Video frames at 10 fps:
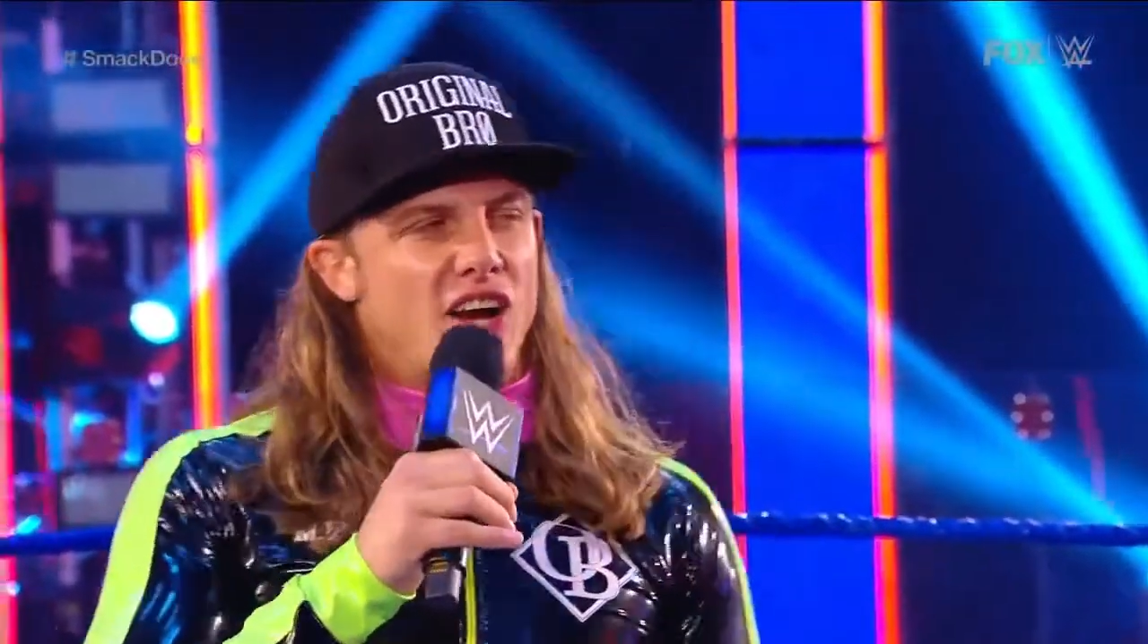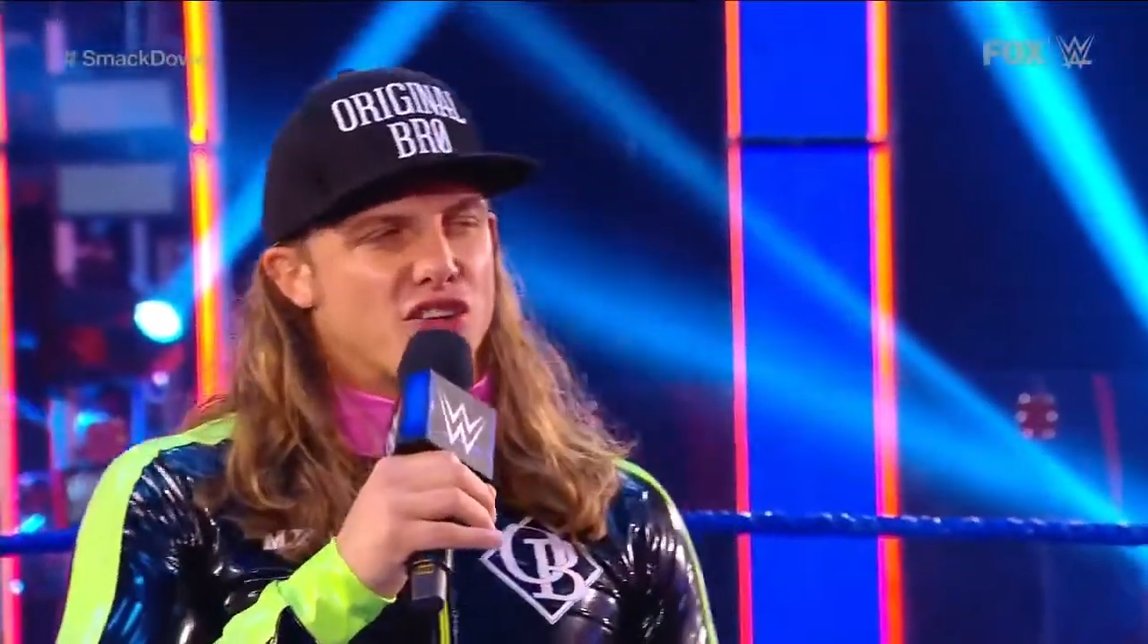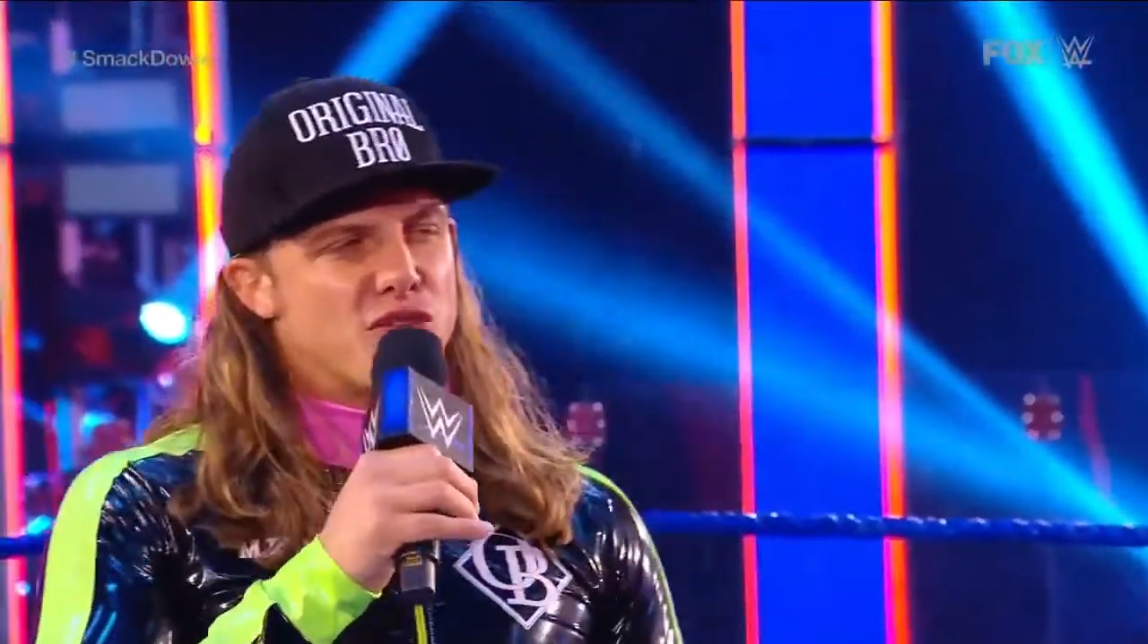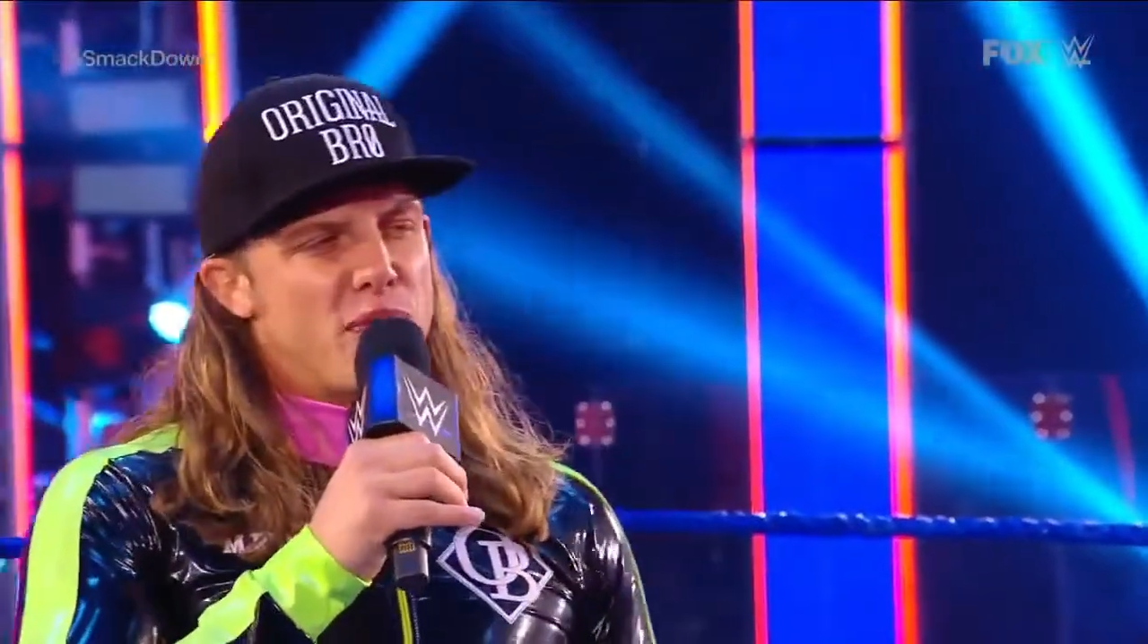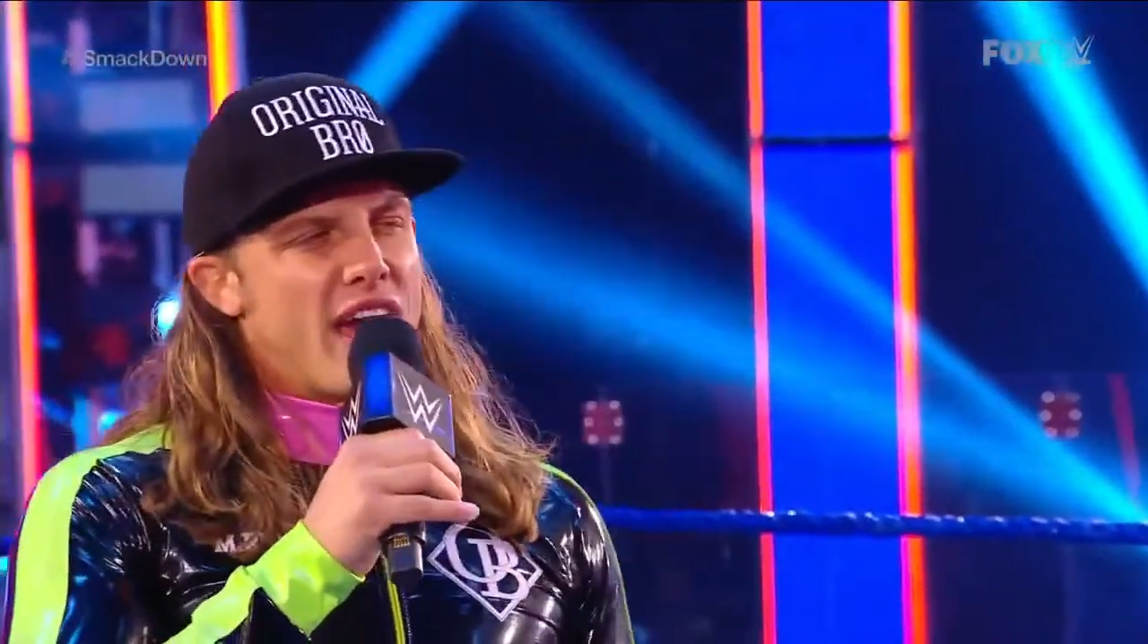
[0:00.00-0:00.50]

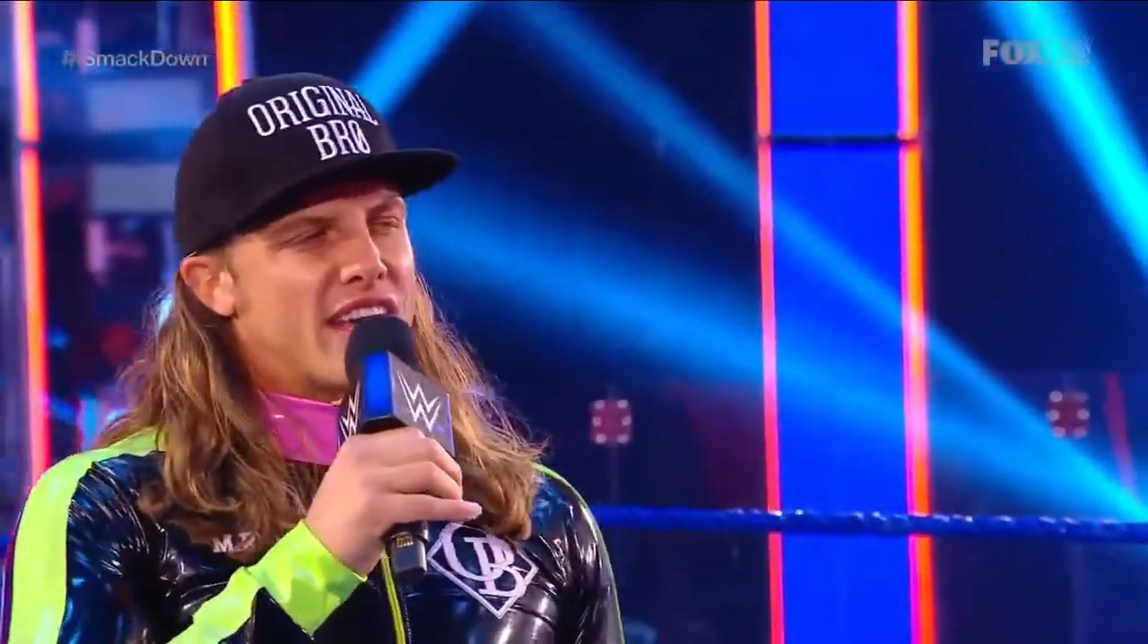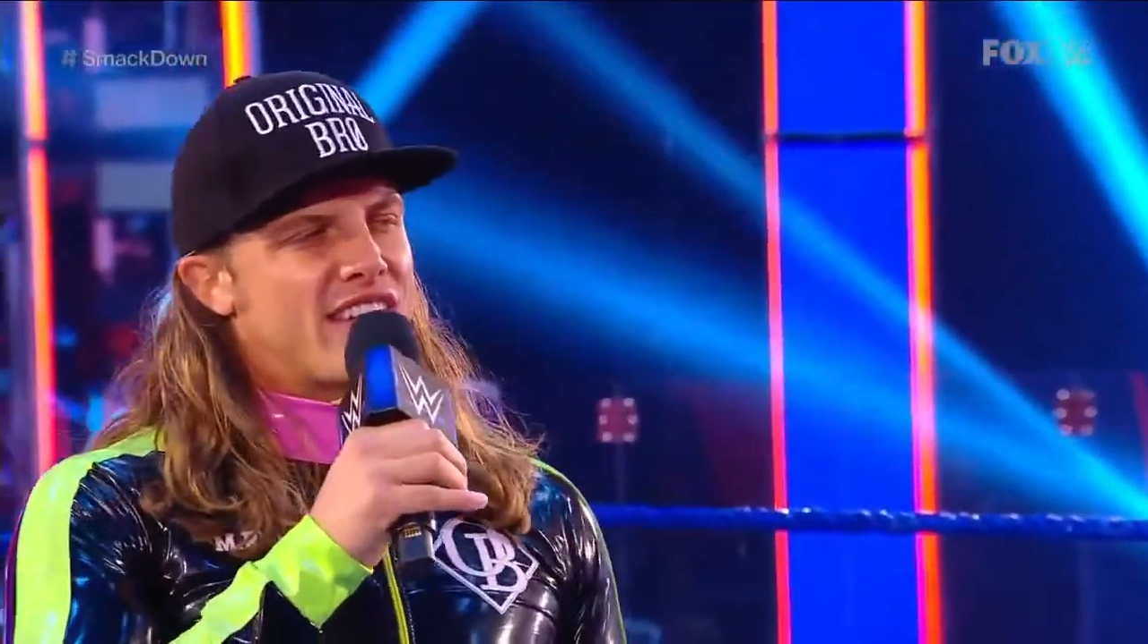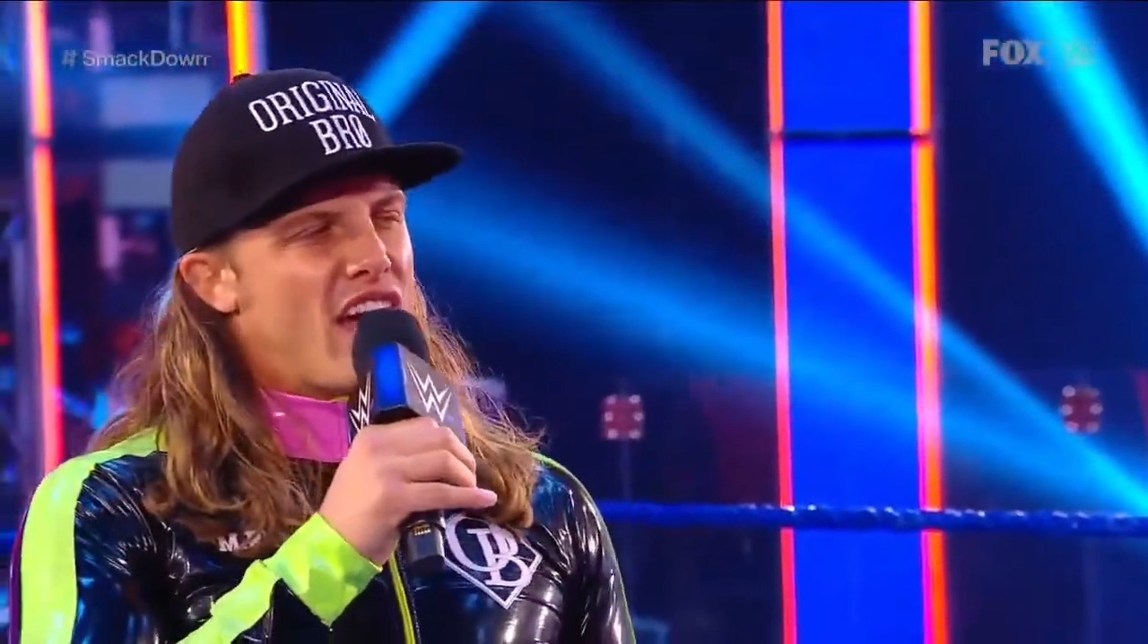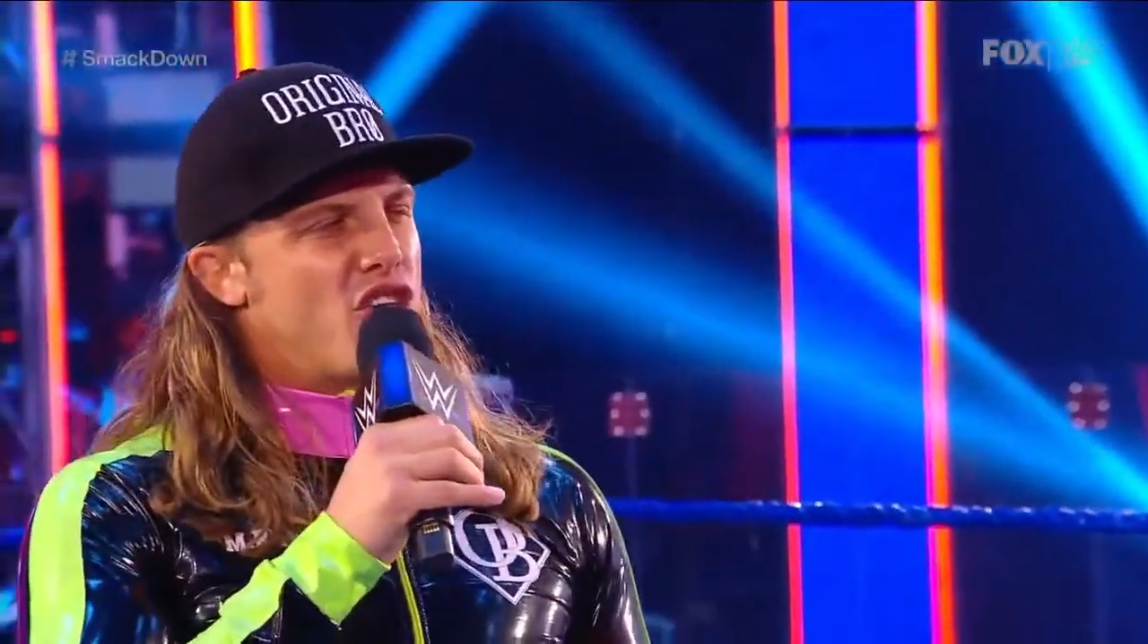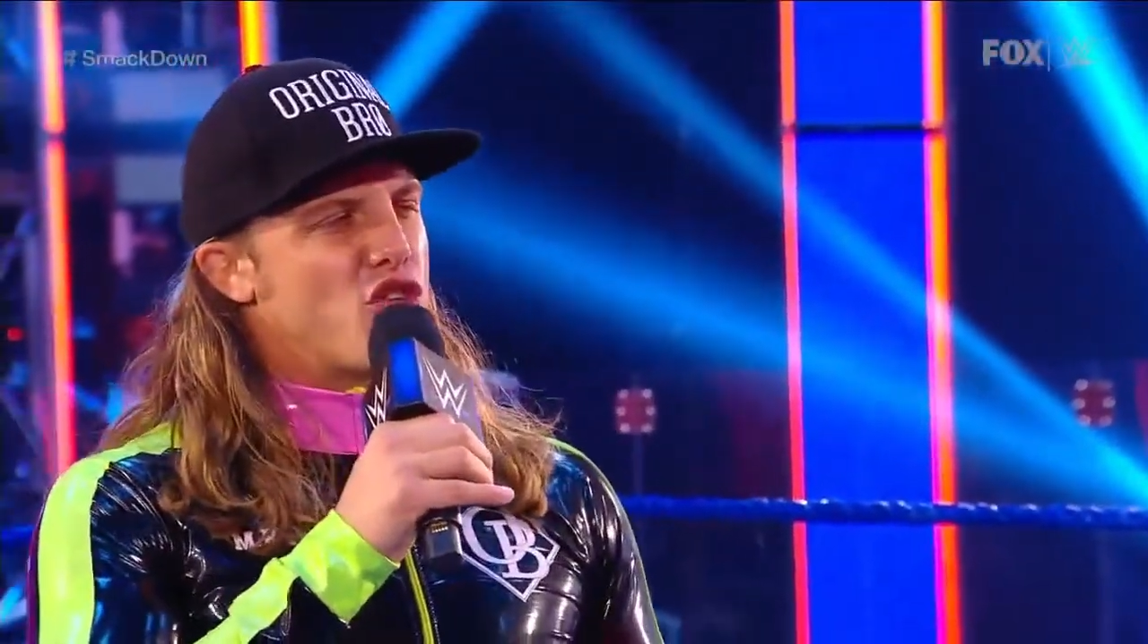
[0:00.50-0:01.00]
SmackDown